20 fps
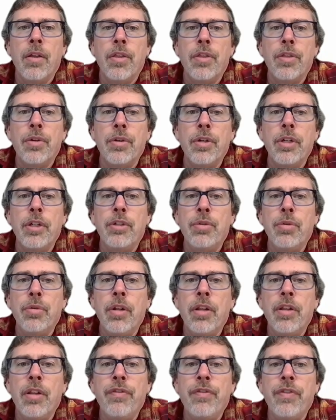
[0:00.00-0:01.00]
32
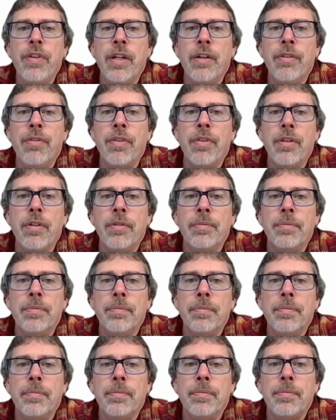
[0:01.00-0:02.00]
to the 5th
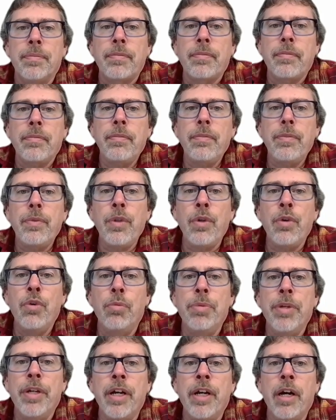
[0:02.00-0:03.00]
will
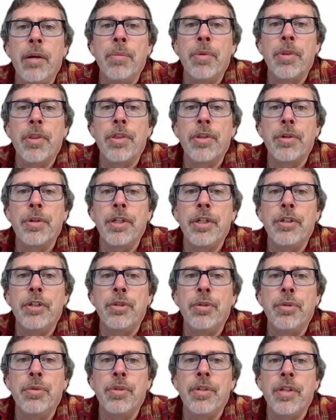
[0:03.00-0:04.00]
become
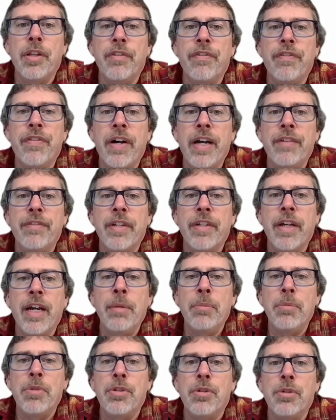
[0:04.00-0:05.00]
32 to the 5
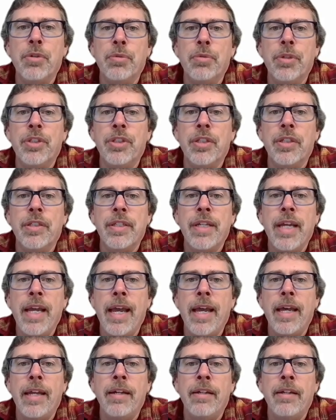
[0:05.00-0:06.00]
times 2, which is
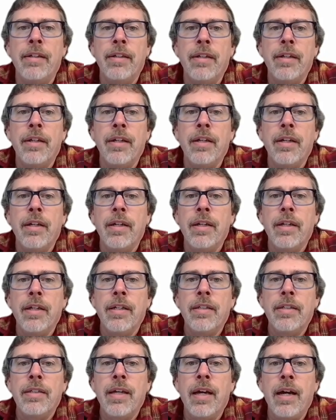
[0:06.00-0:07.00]
10,
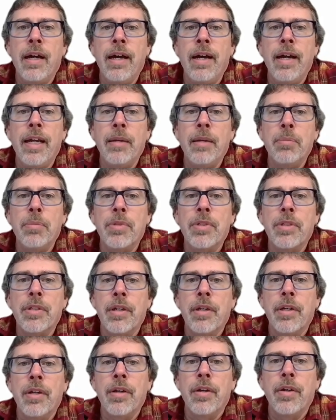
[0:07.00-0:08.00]
times
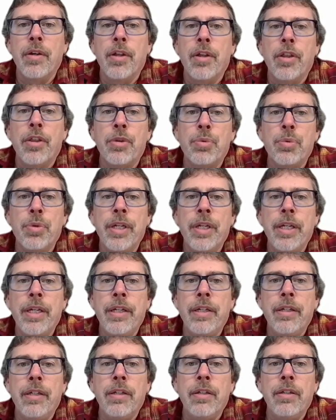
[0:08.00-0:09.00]

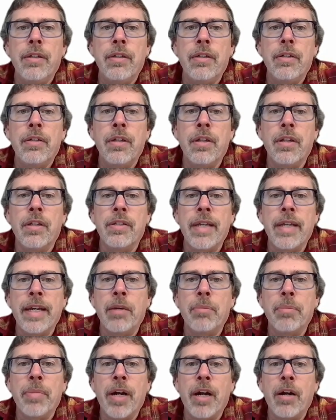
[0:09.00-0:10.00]
3 to the
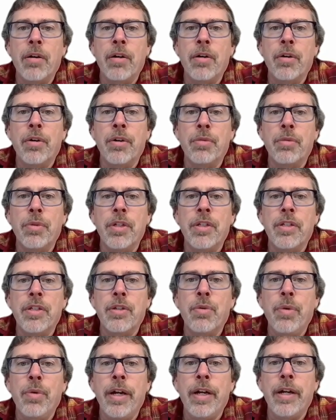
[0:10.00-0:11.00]
2nd power, or 3
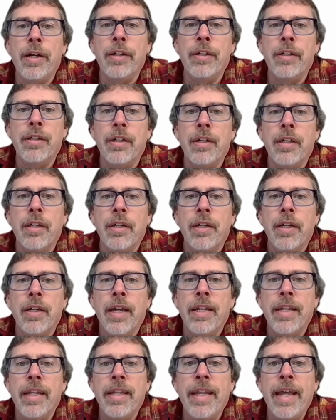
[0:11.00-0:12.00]
squared.
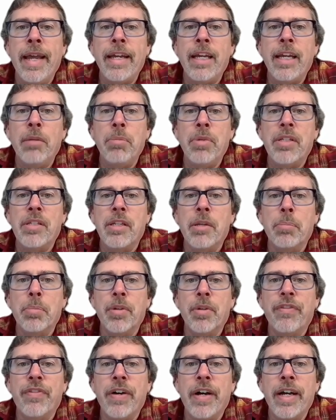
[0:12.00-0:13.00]
And then that can be
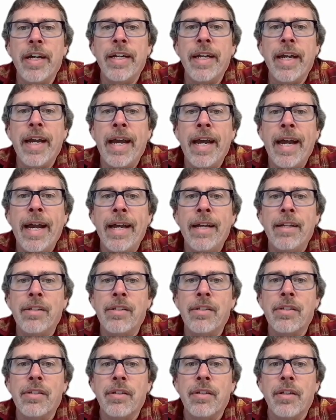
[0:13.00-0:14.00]
simplified
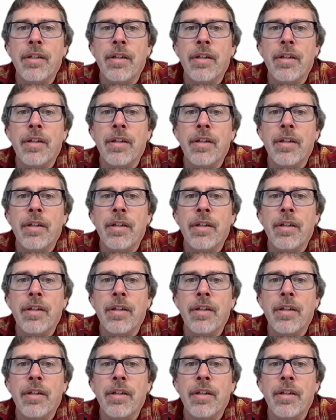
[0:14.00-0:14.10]
as